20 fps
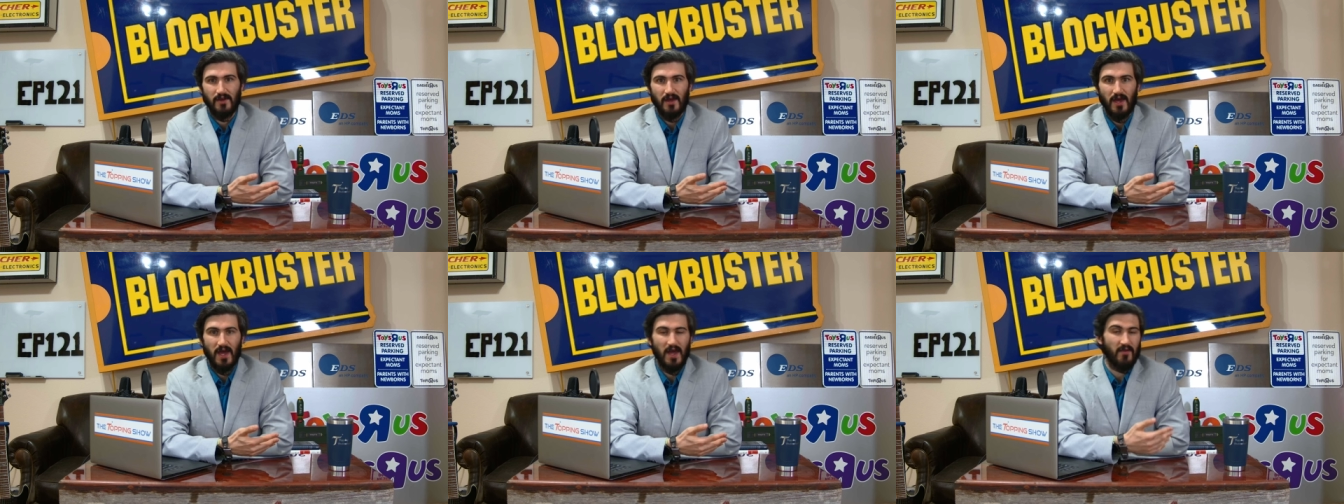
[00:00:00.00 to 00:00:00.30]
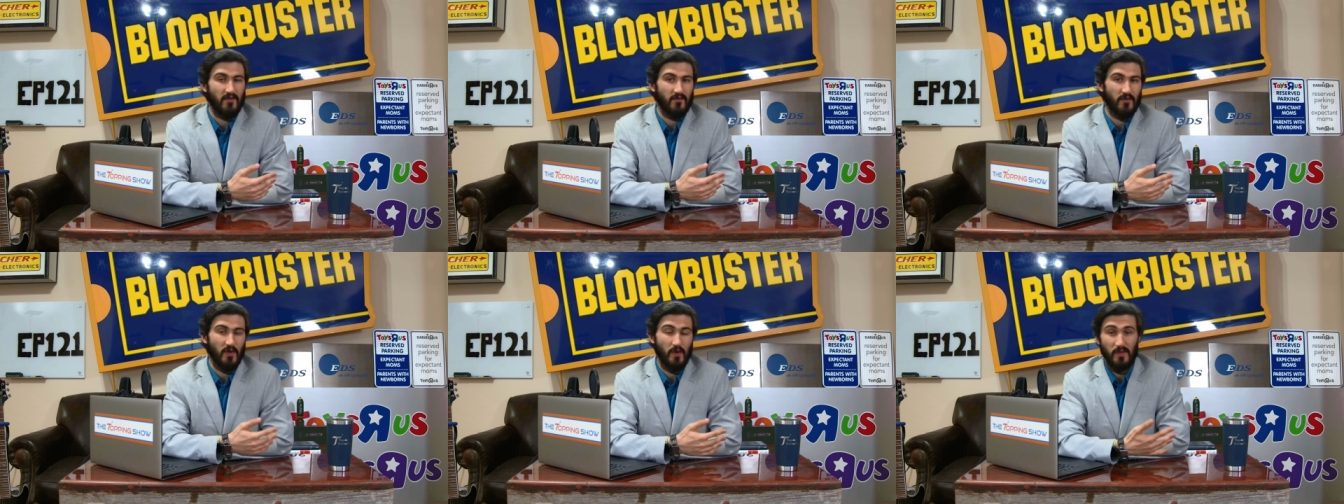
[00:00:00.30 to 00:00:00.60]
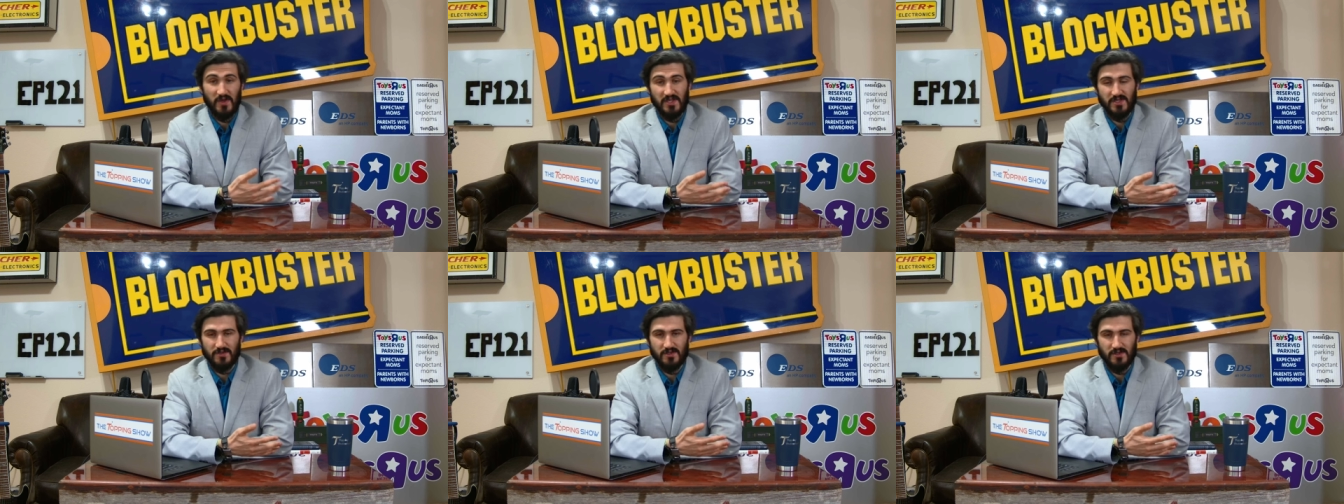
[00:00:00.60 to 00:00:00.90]
and from a
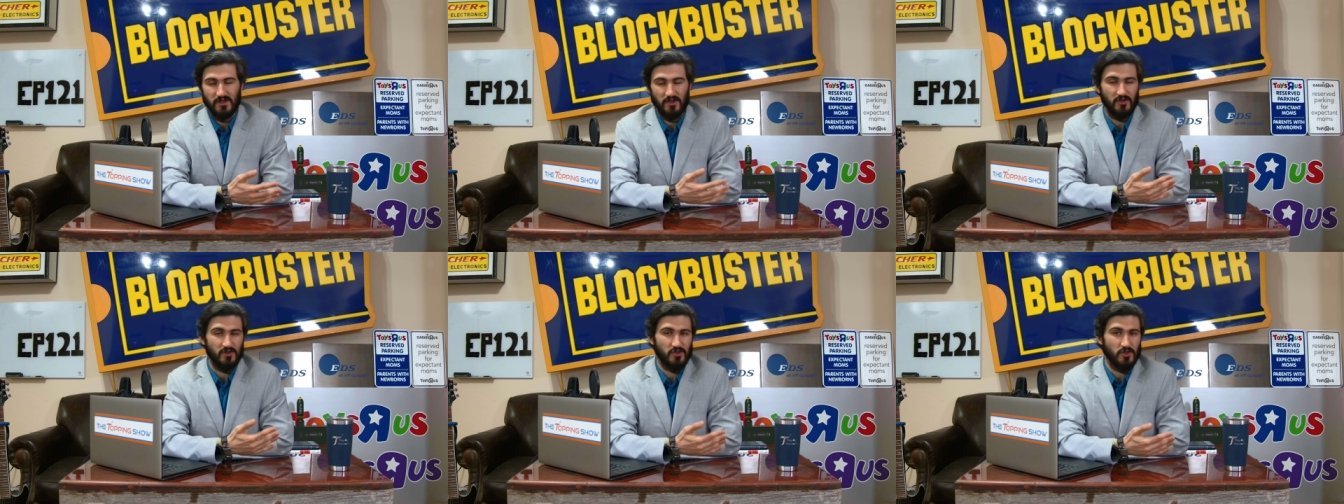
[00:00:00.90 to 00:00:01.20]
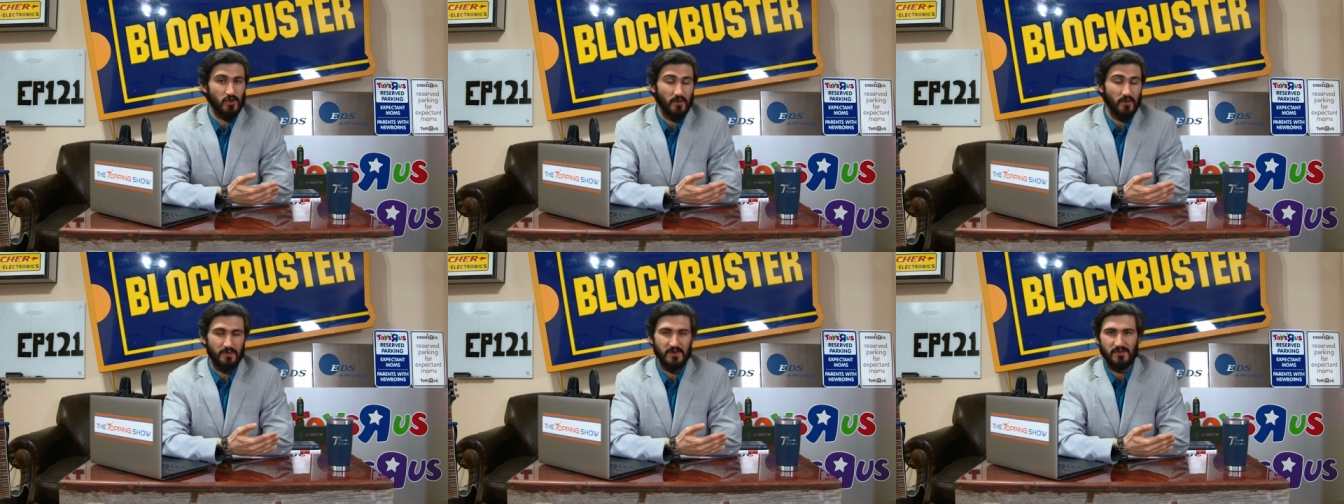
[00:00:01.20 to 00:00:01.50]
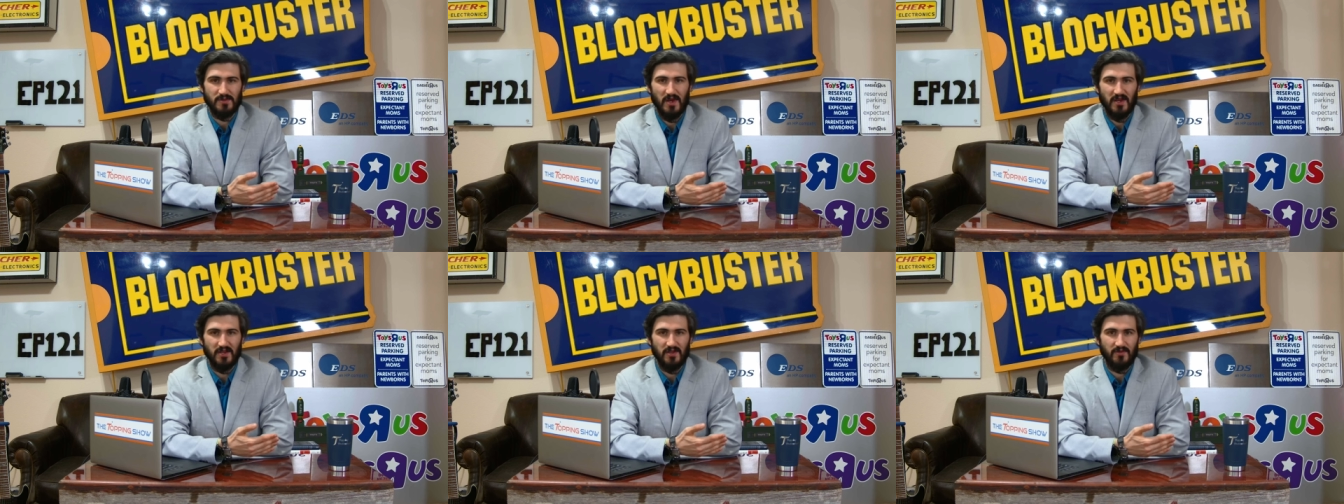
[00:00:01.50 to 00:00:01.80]
business to consumer
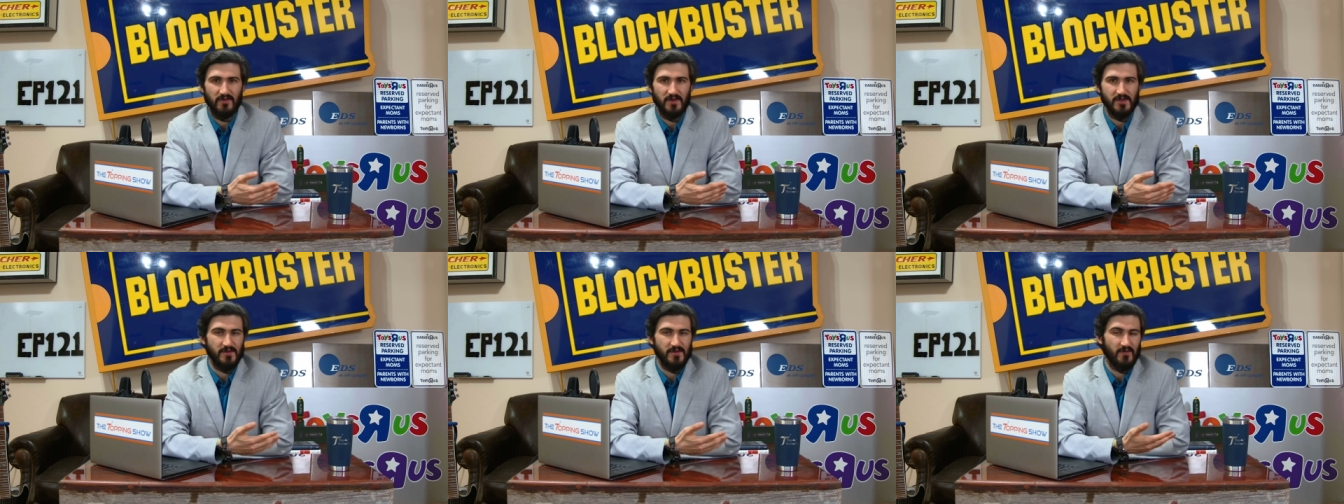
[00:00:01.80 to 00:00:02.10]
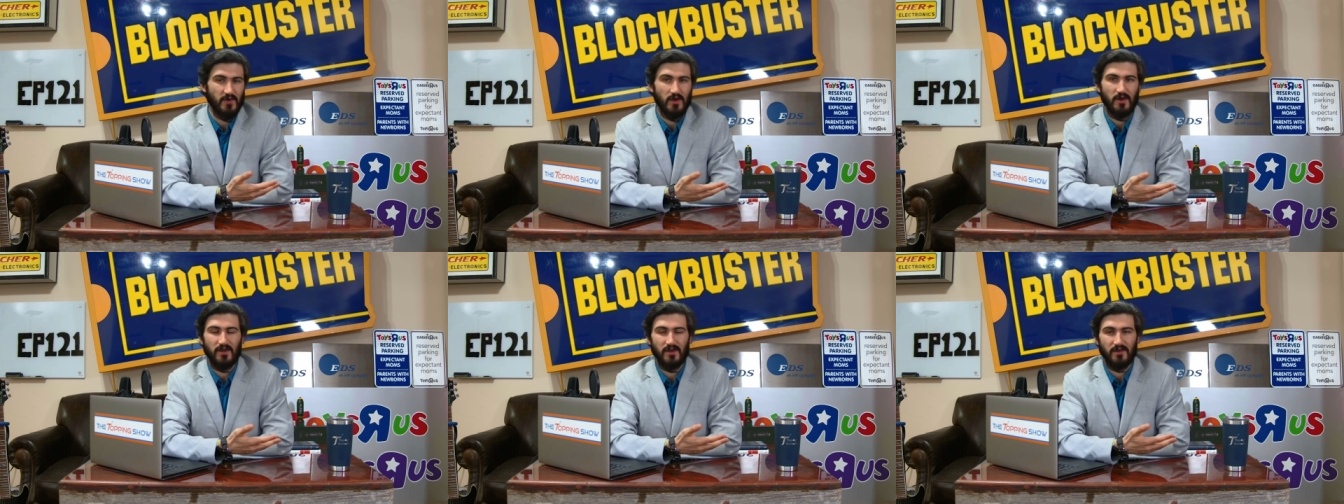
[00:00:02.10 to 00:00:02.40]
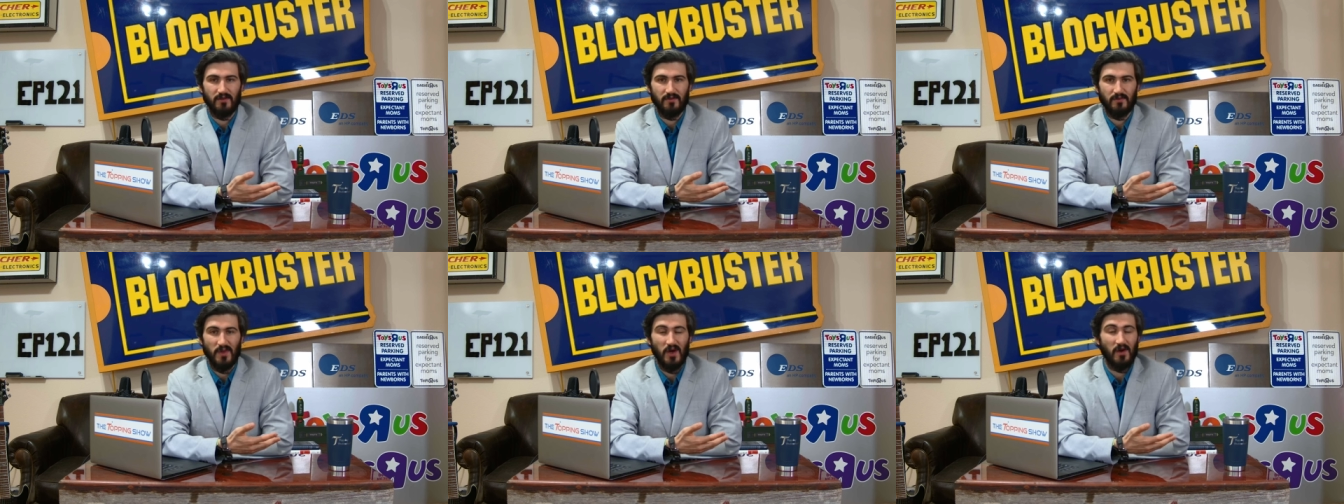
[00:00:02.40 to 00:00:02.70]
perspective, it's a
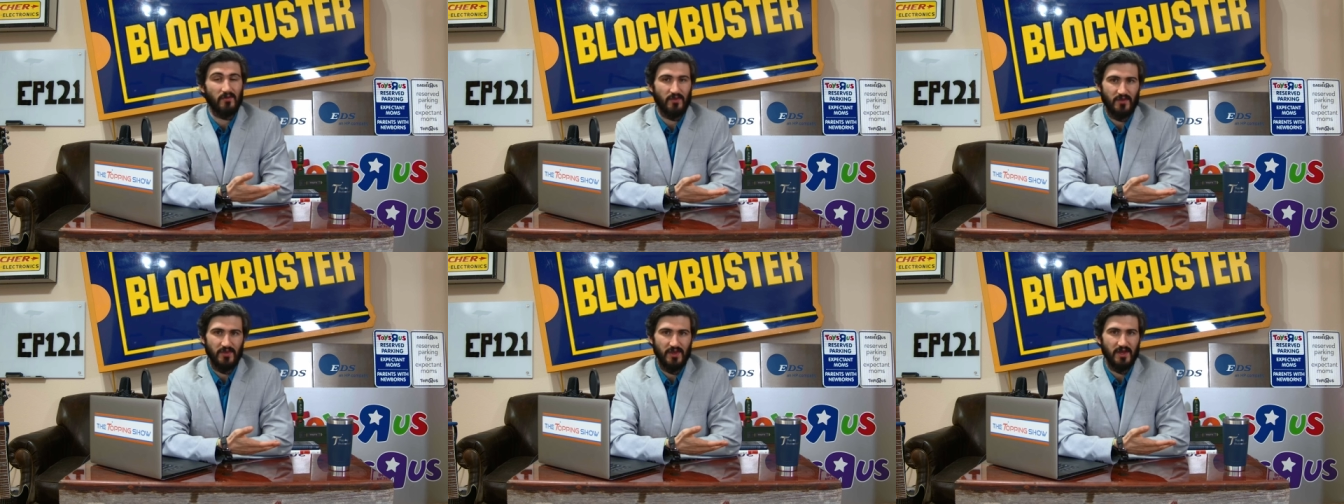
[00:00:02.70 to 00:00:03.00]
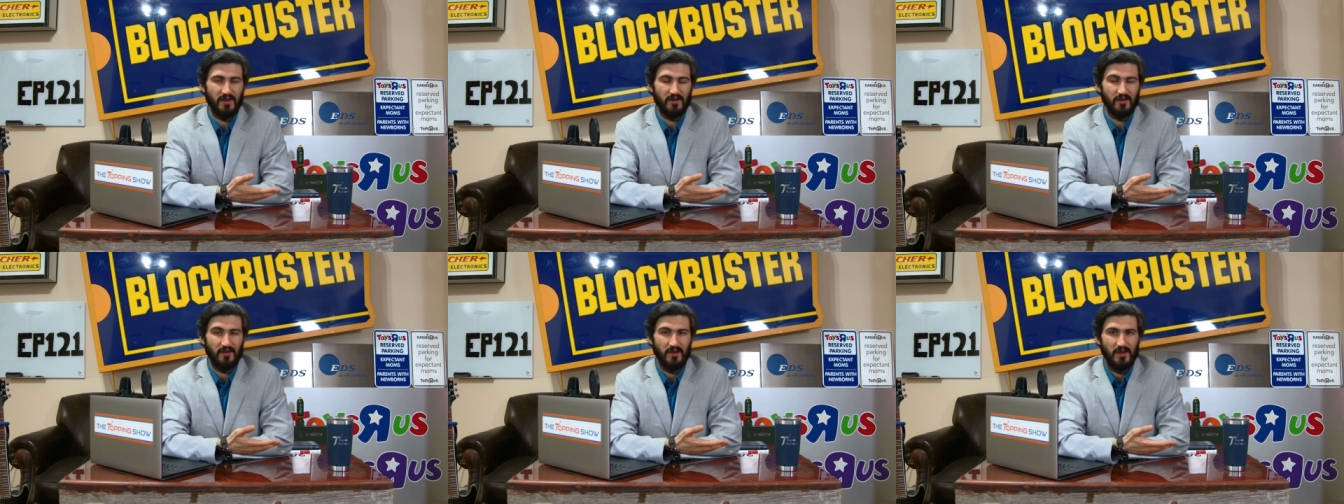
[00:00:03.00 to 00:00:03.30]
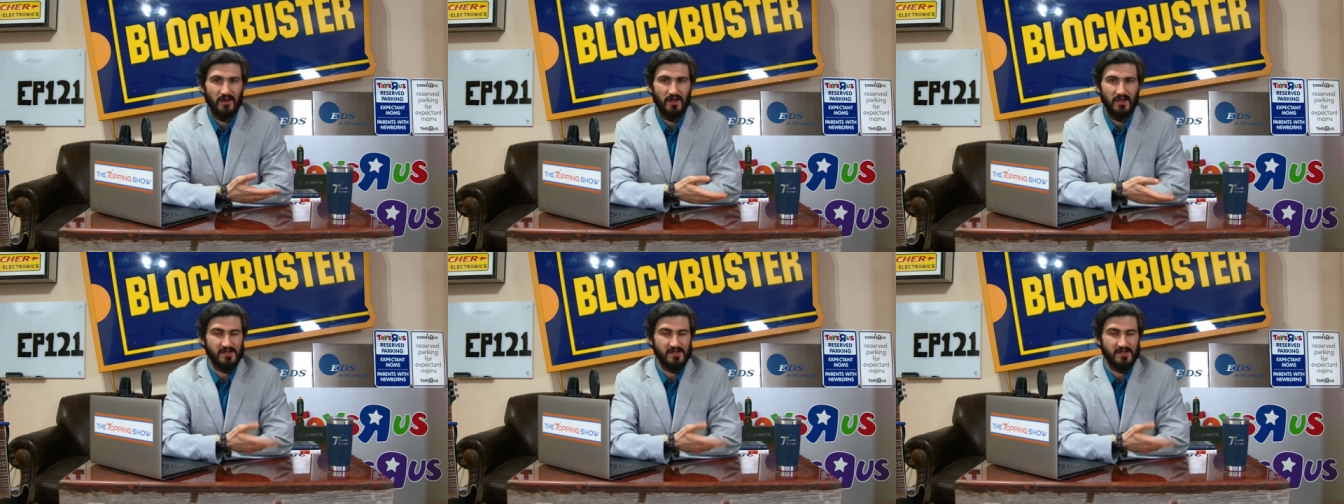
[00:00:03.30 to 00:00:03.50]
very helpful thing.